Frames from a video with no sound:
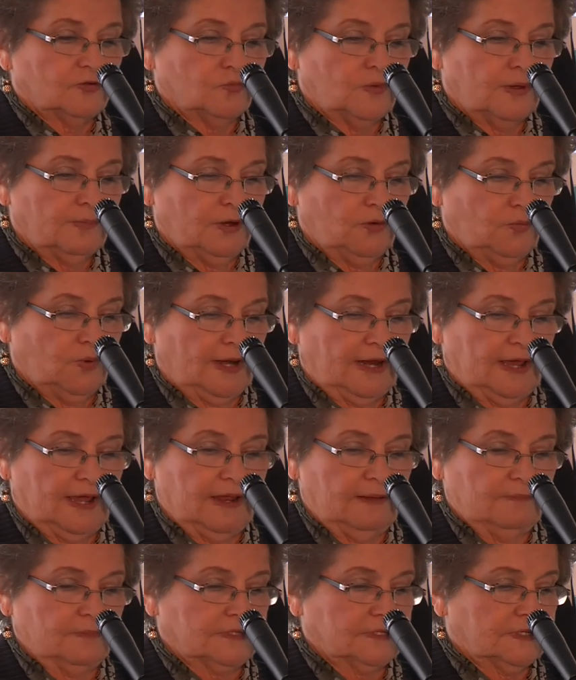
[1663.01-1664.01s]
The women were
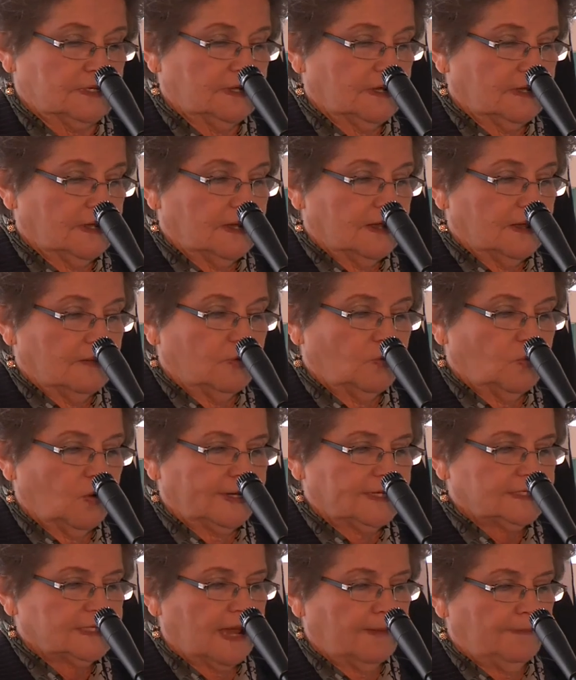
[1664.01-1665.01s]
named.
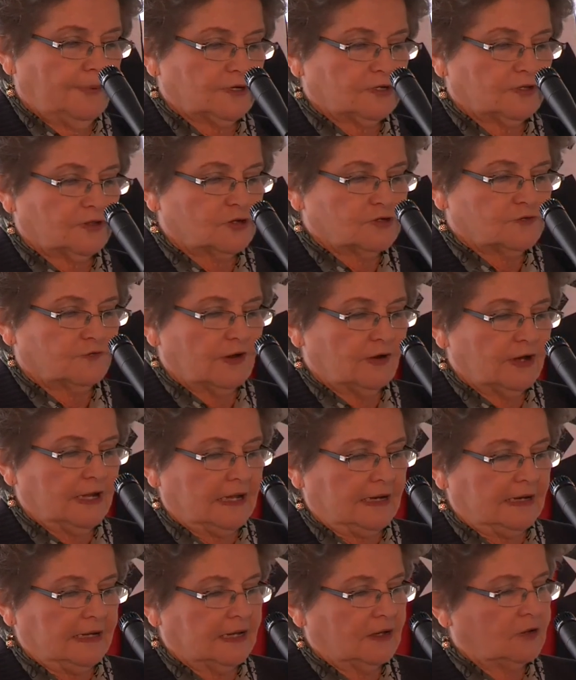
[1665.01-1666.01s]
But what has happened to those
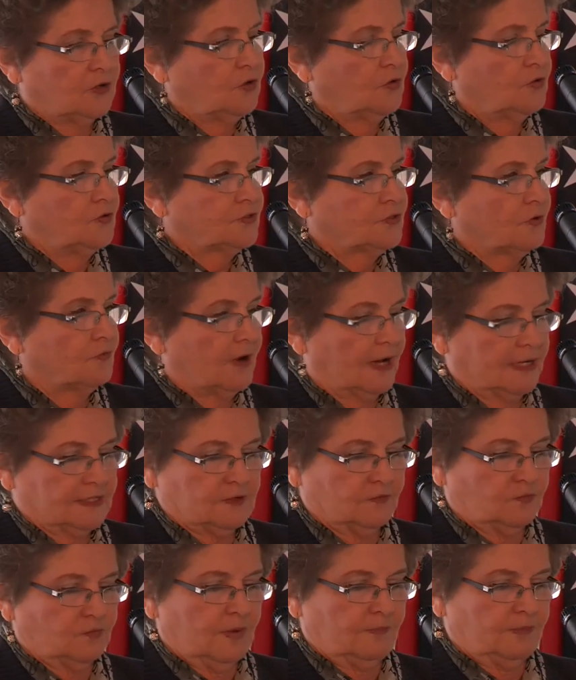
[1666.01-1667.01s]
very clear user
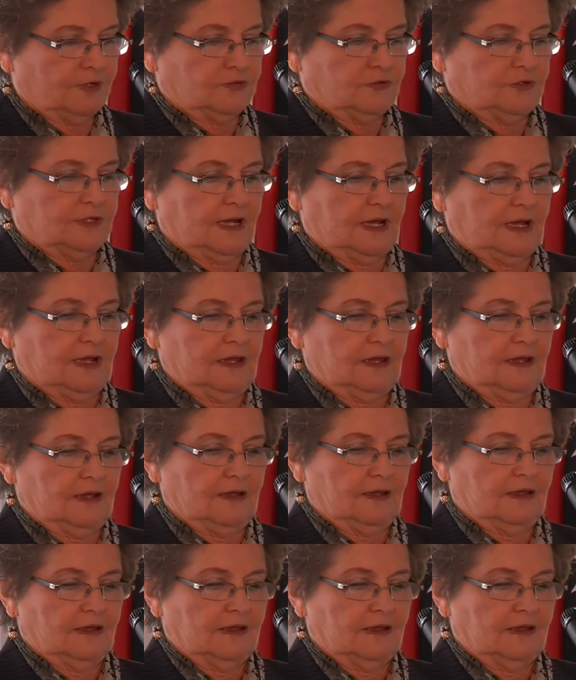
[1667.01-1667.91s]
rights of women today?